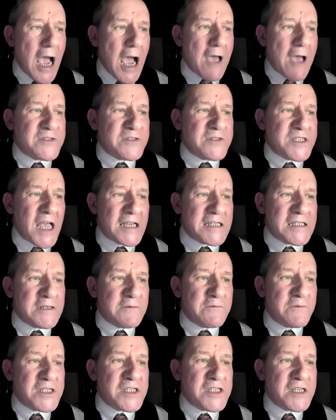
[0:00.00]
I have sat
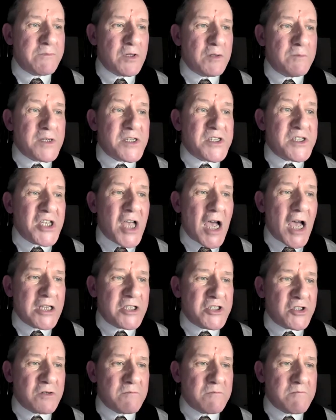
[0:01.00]
invisible
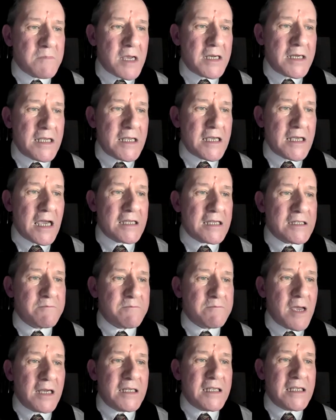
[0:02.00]
beside you many and
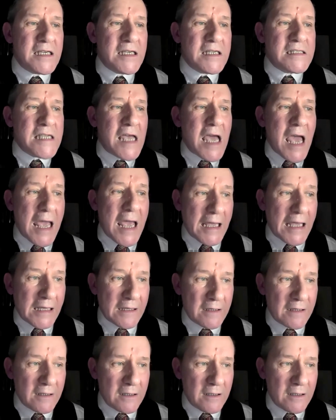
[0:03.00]
many a day.
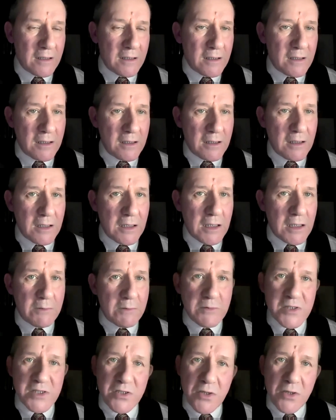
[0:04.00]
It
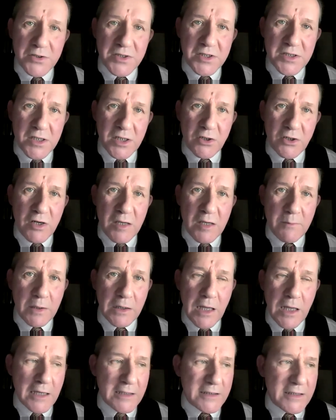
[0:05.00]
was not an agreeable
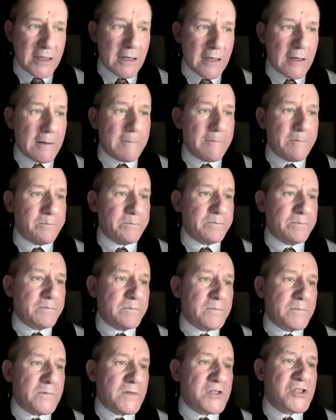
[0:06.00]
idea.
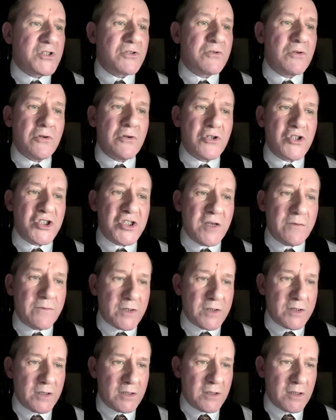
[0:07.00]
Scrooge
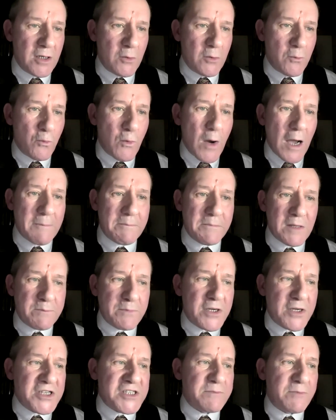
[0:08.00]
shivered and wiped the
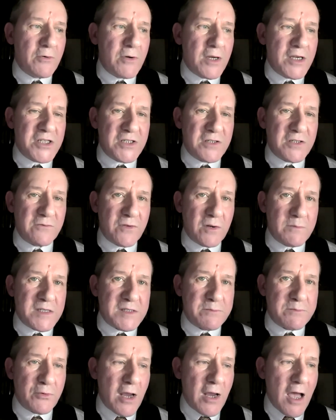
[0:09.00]
perspiration from his
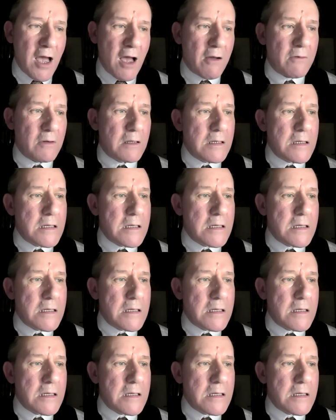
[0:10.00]
brow.